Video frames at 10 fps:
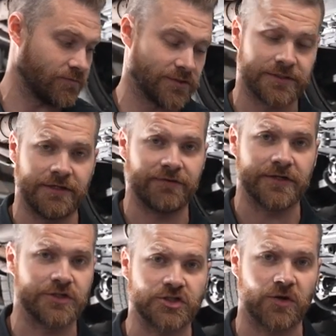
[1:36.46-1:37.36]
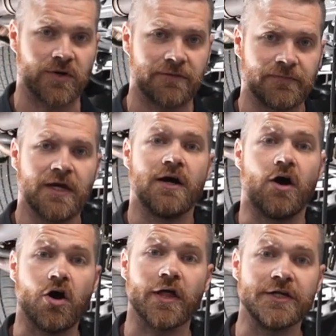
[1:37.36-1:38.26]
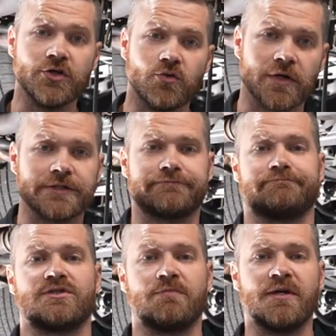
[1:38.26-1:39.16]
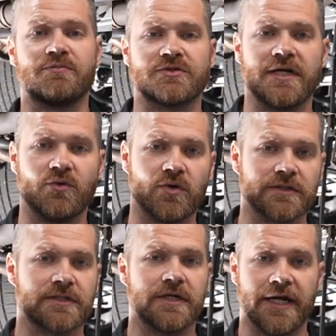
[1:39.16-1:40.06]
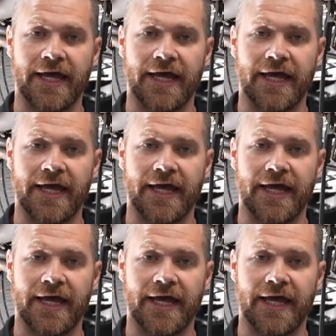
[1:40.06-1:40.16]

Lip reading: was even gonna show up. All I knew was some people said it worked and I